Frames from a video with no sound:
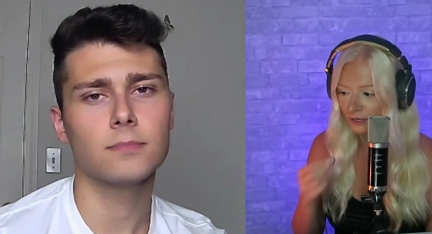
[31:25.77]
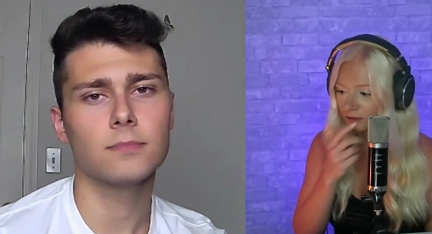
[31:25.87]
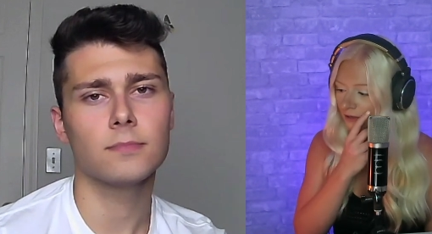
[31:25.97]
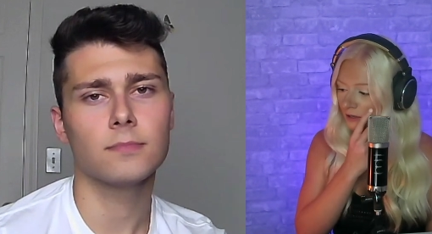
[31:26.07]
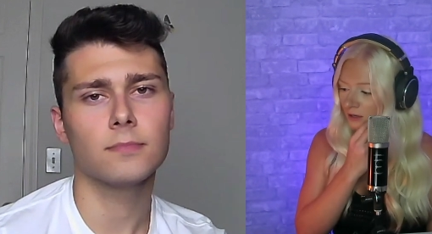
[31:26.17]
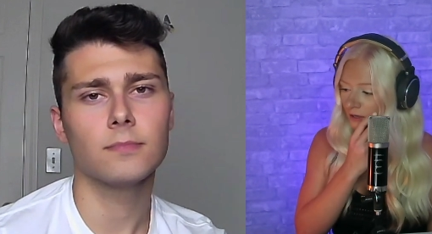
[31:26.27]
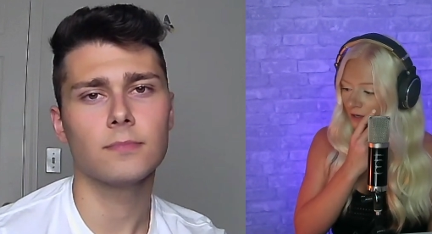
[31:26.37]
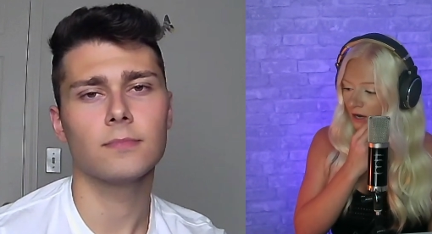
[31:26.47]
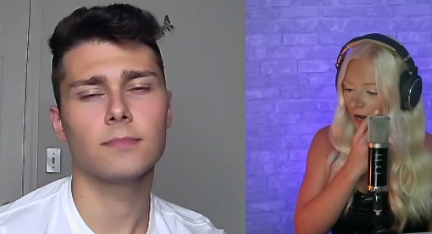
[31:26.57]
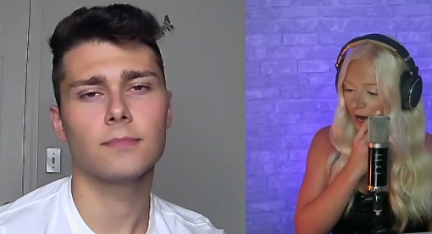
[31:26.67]
Speaker 1: And
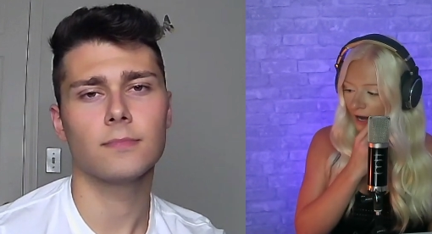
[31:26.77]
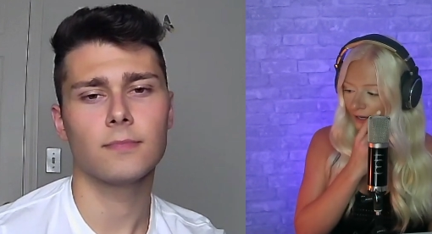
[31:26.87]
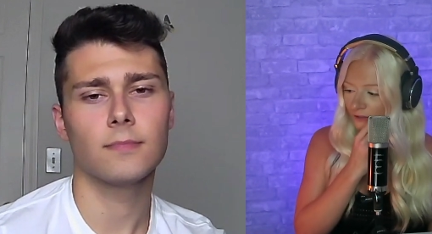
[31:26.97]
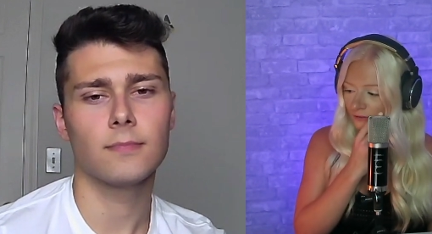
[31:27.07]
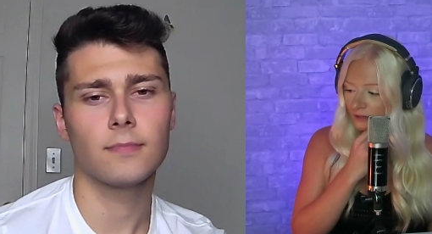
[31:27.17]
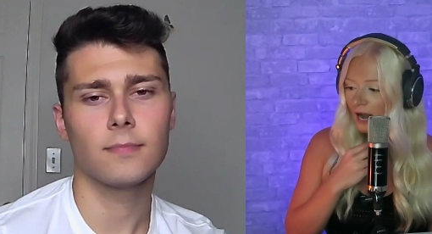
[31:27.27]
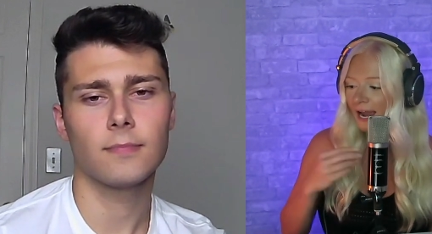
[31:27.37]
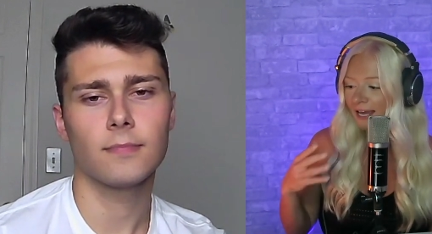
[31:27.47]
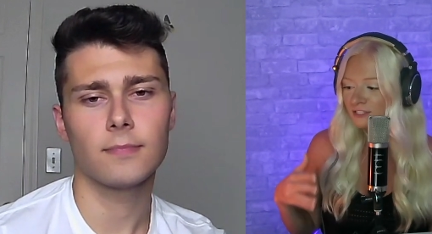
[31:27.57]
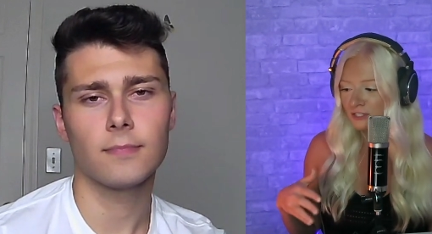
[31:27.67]
I
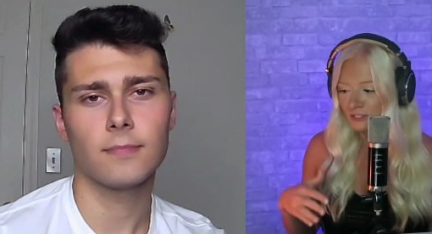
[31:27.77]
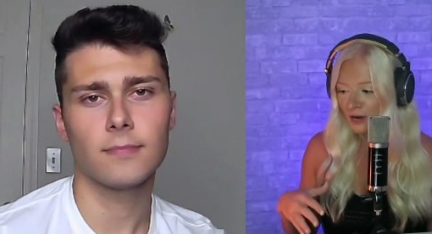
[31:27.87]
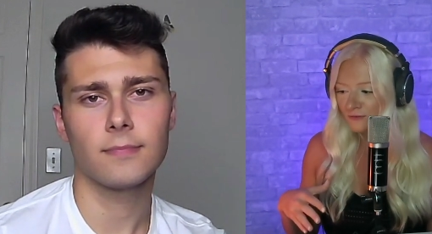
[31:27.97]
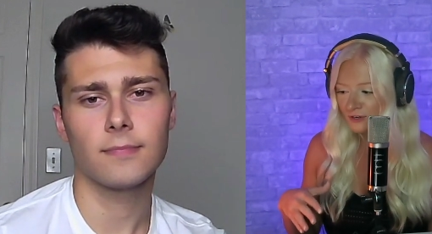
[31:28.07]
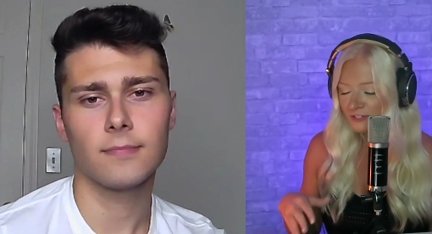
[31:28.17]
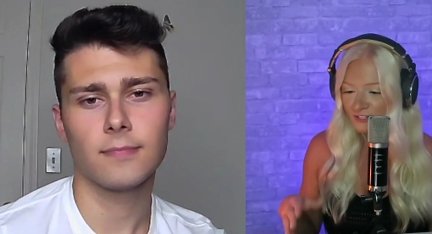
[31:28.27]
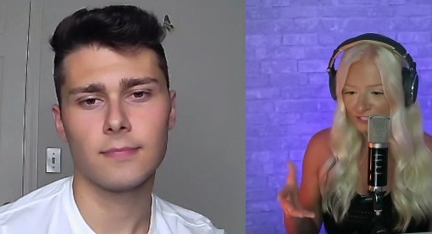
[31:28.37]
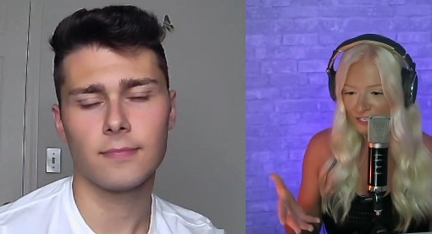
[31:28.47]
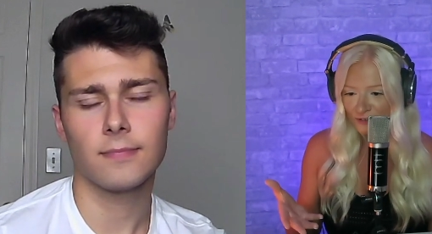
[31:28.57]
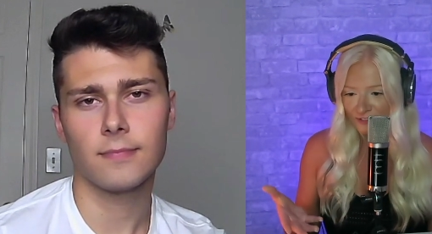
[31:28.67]
had discovered The
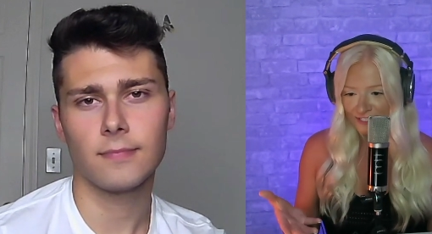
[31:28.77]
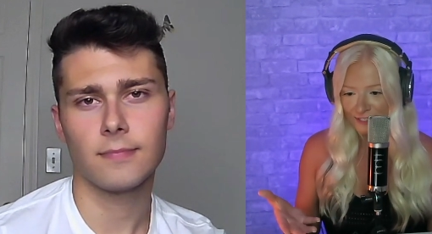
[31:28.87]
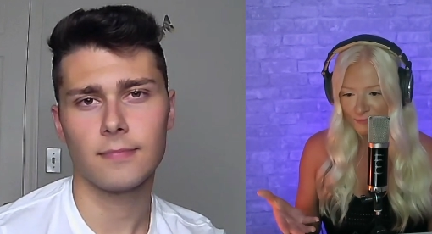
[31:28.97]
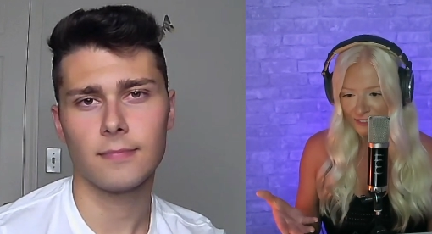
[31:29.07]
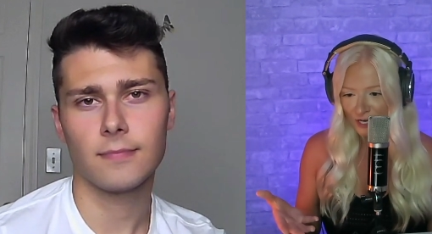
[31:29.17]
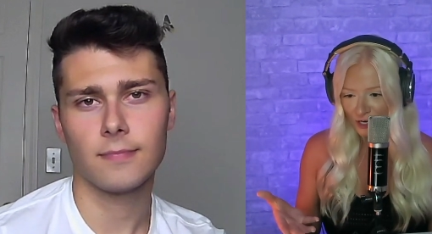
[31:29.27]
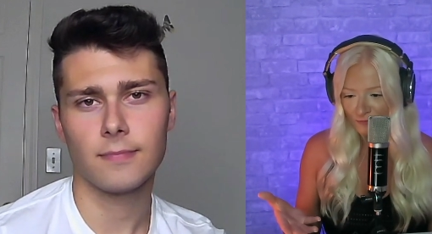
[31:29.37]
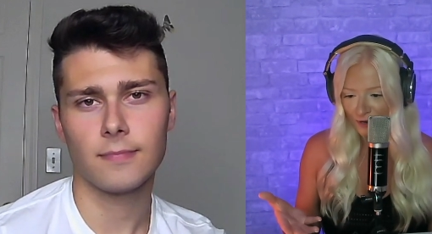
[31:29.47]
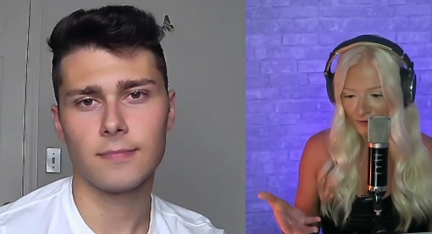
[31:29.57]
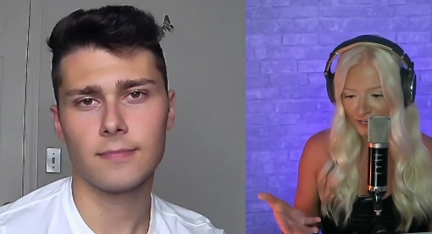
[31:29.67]
Secret. That's the big
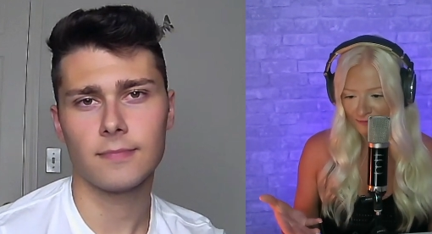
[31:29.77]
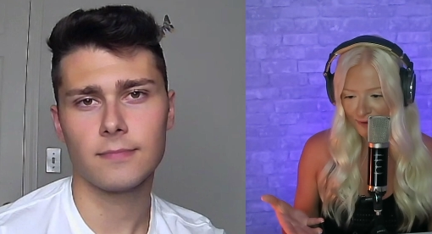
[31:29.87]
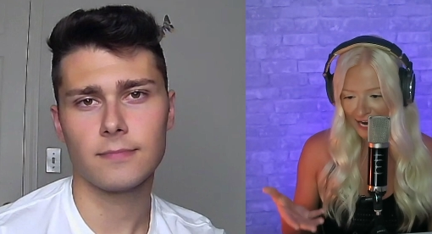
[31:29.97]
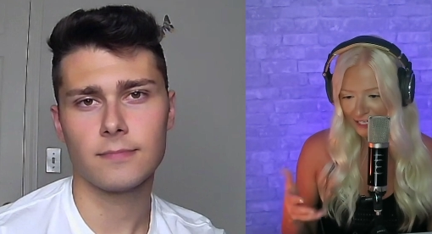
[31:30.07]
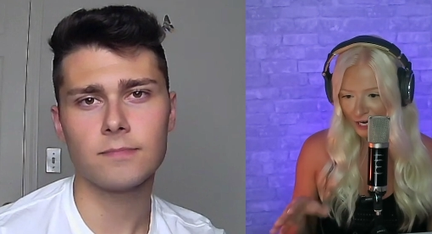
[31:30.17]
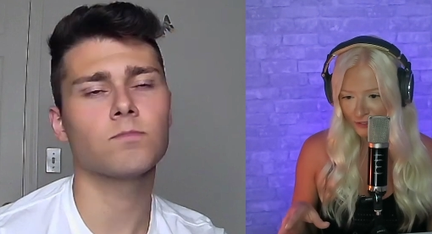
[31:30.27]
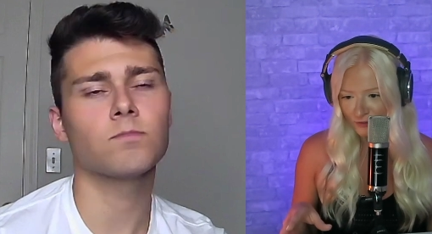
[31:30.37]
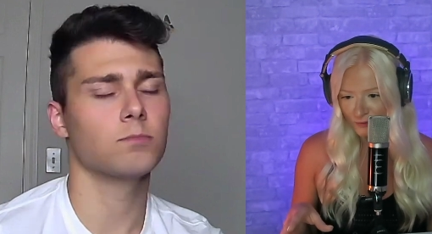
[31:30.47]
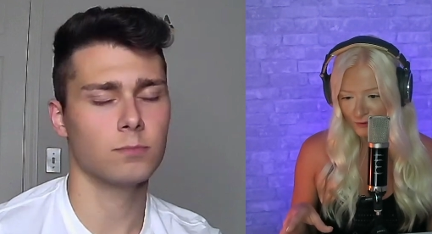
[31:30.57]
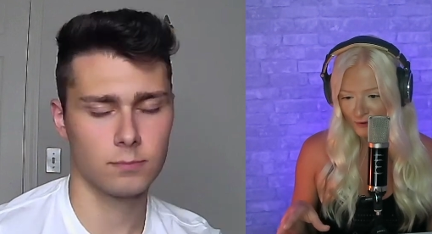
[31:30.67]
documentary back in high
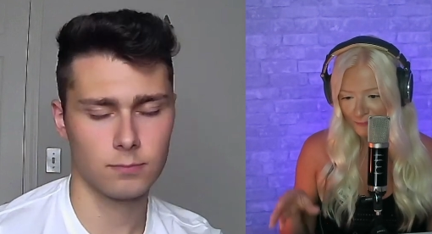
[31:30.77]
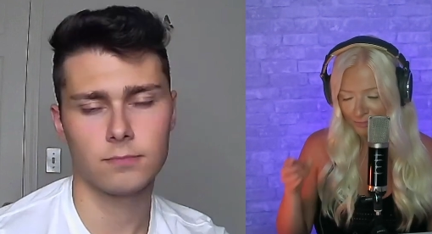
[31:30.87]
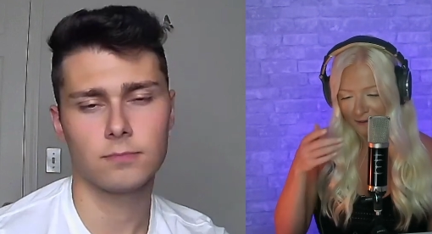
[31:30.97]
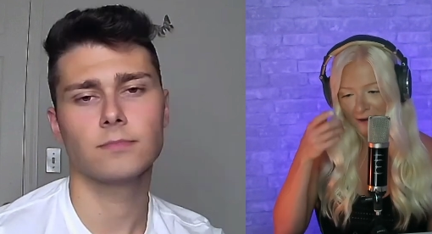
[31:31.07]
school.